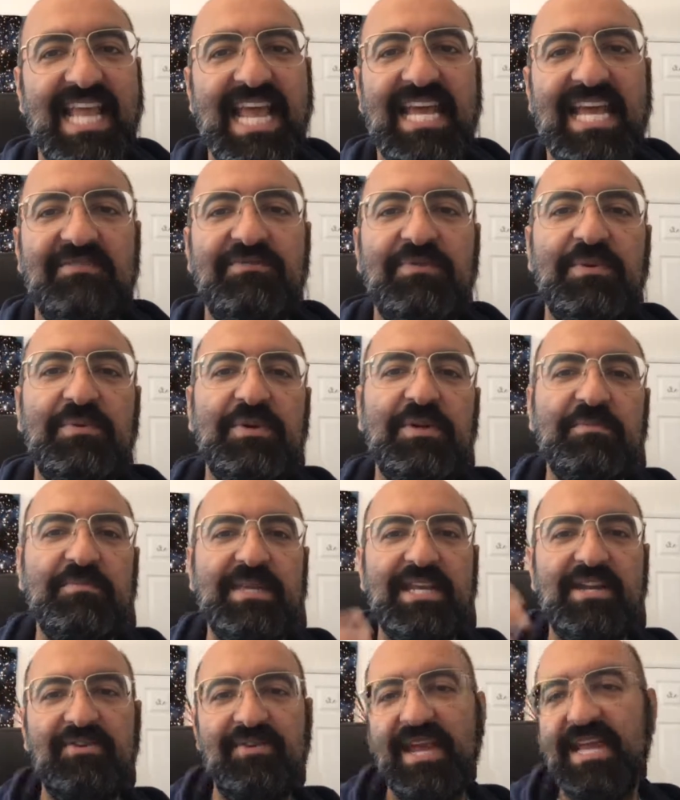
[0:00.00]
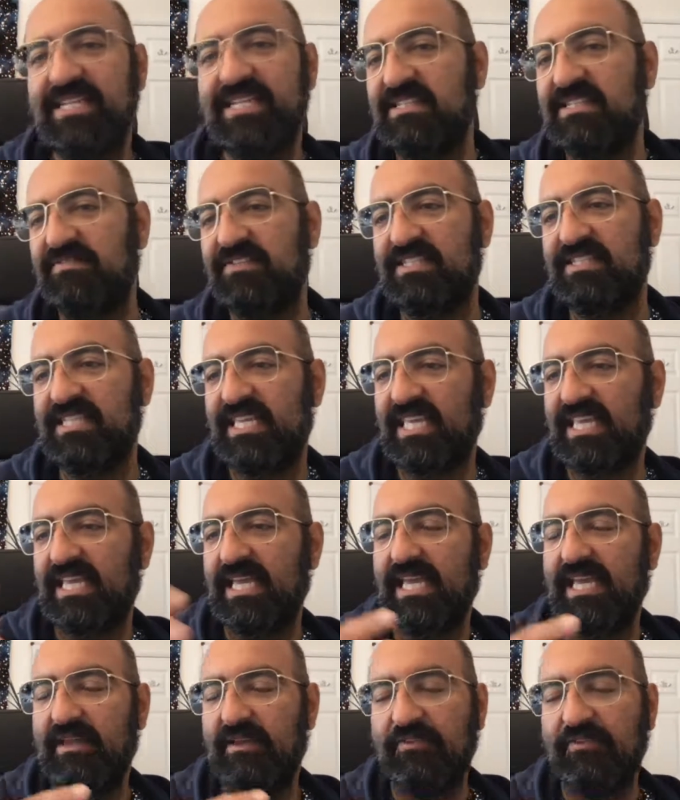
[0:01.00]
And if we want to be
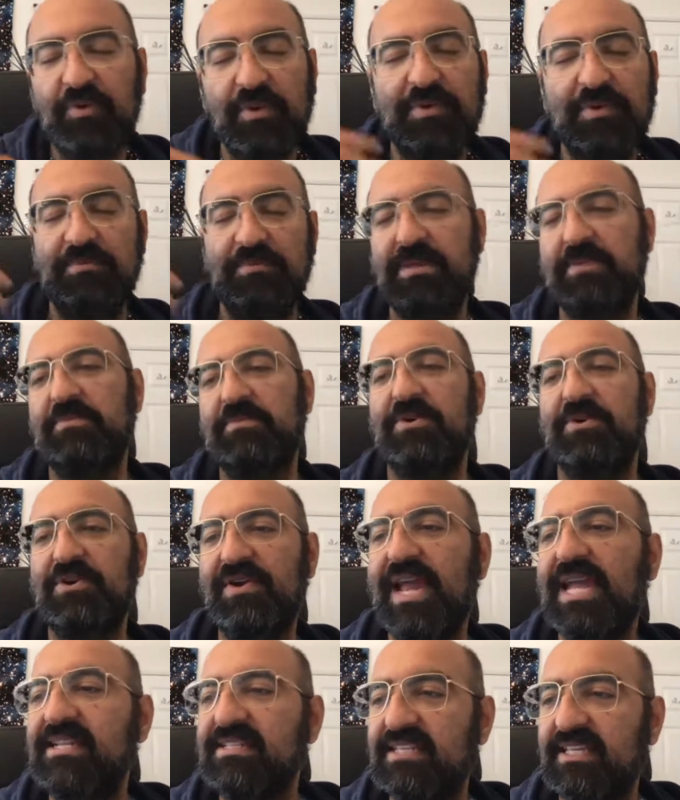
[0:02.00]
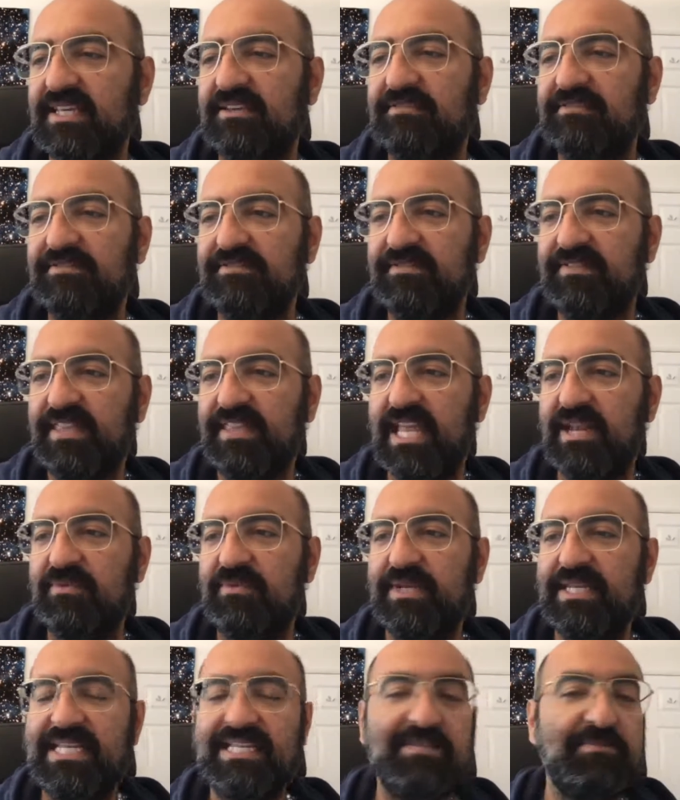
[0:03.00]
if we want to be more creative, then
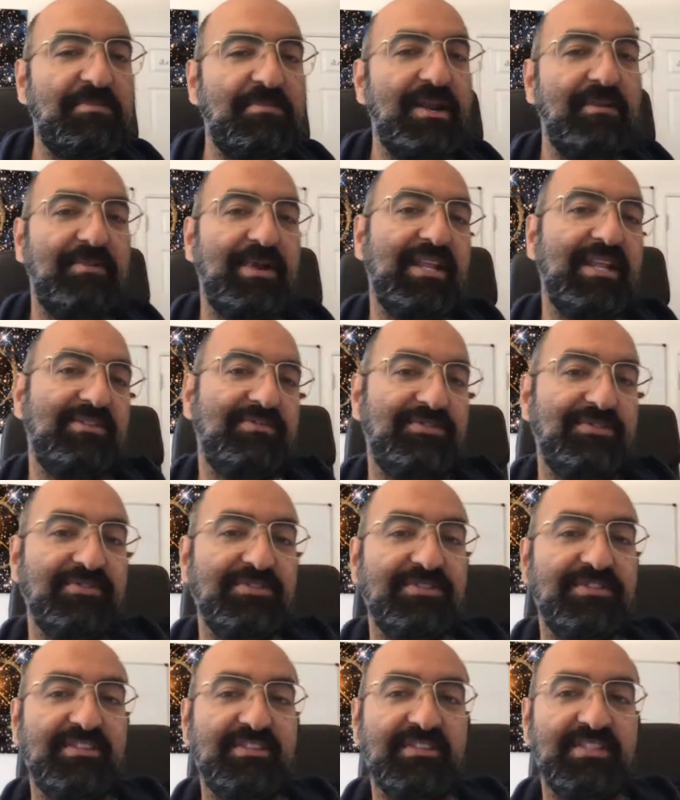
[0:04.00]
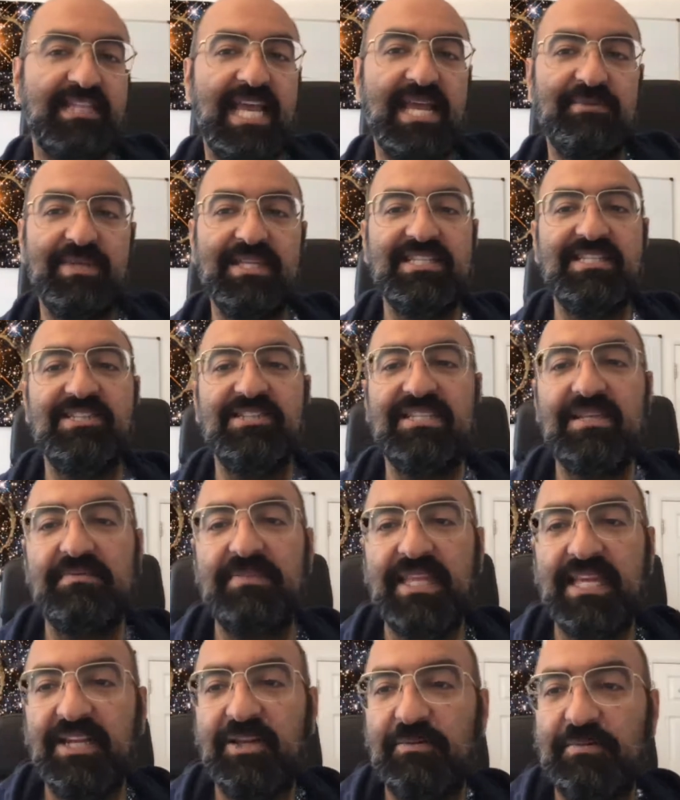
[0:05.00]
we need to break the rules and we need to do
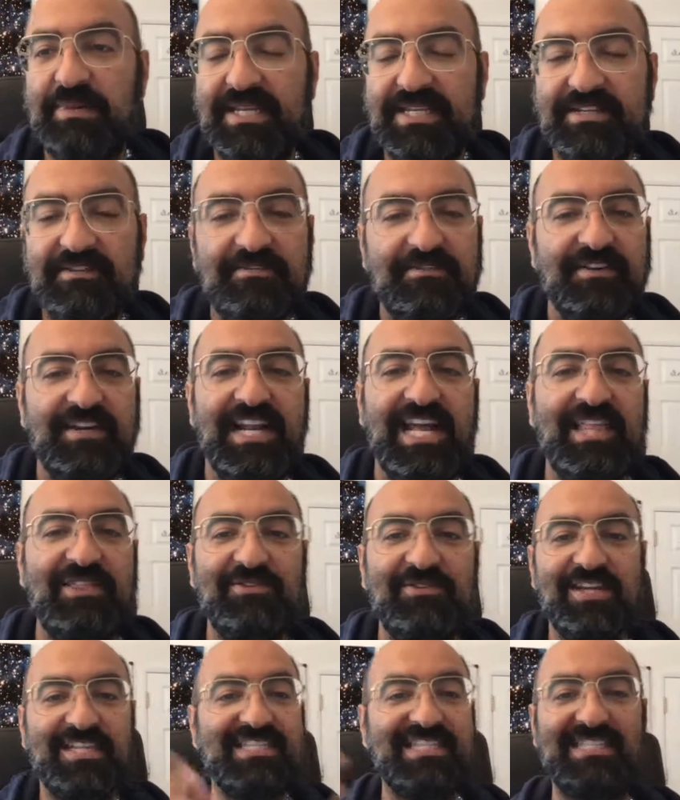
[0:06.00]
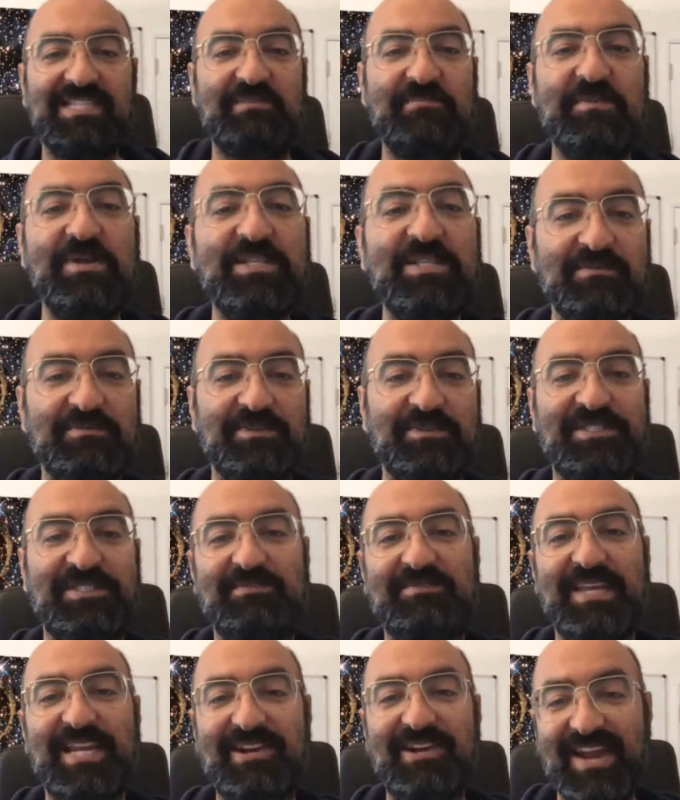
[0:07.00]
something a little bit different. Otherwise, it's impossible to
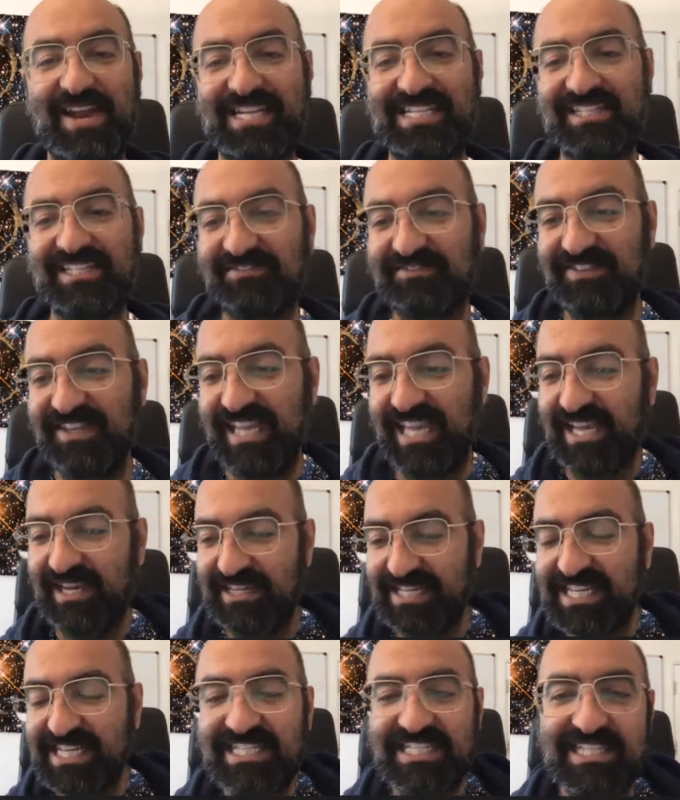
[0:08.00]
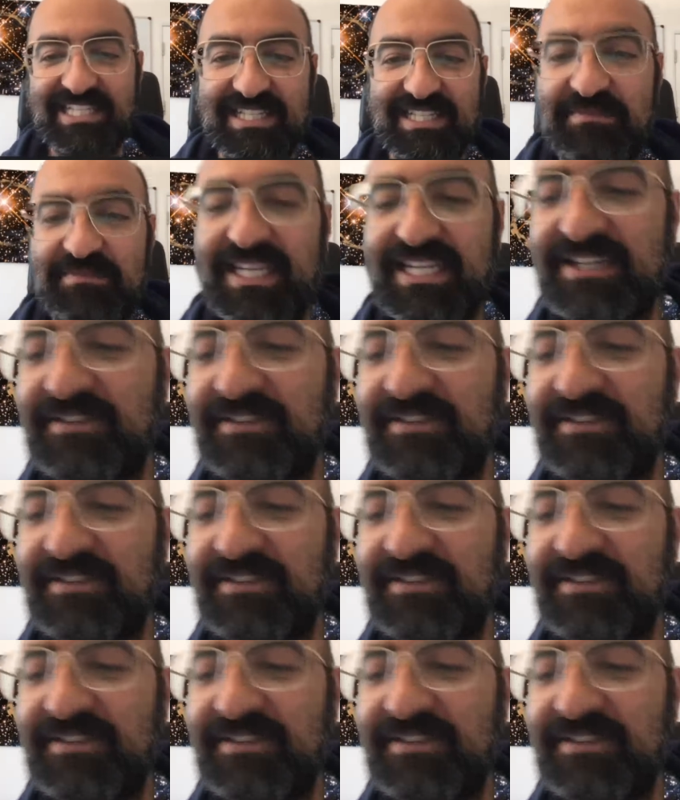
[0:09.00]
be creative. We need to do something